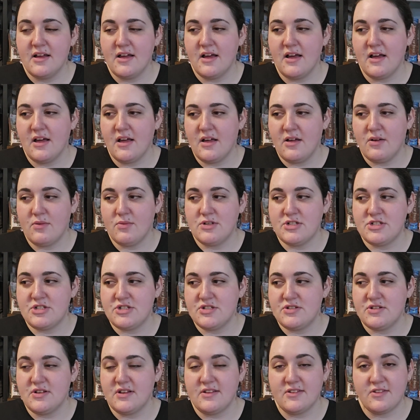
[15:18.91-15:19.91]
uh,
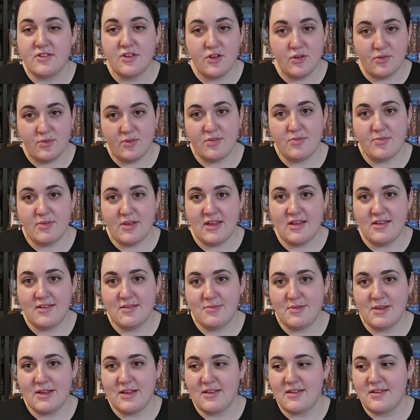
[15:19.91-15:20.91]
which is good with
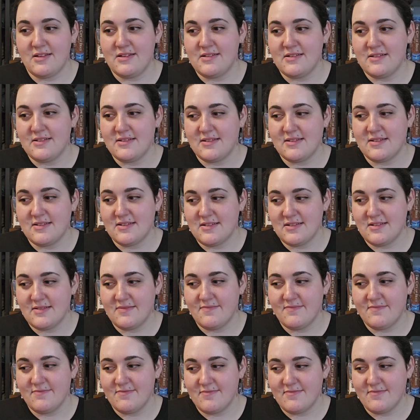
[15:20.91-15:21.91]
me because
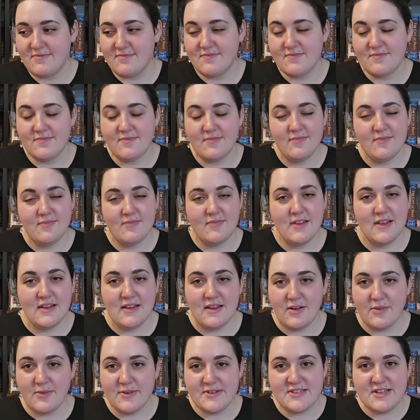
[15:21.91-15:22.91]

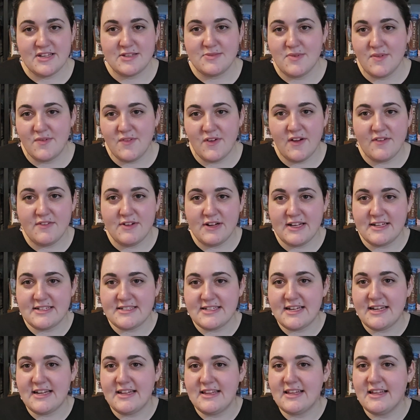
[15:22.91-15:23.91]
it always takes me forever to get
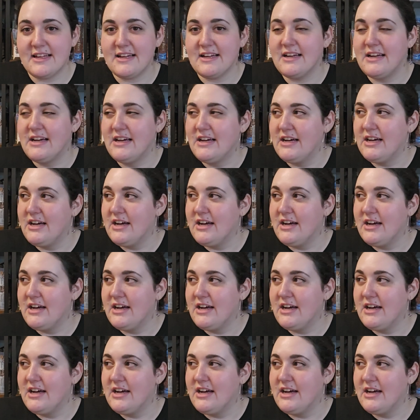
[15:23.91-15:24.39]
to anything.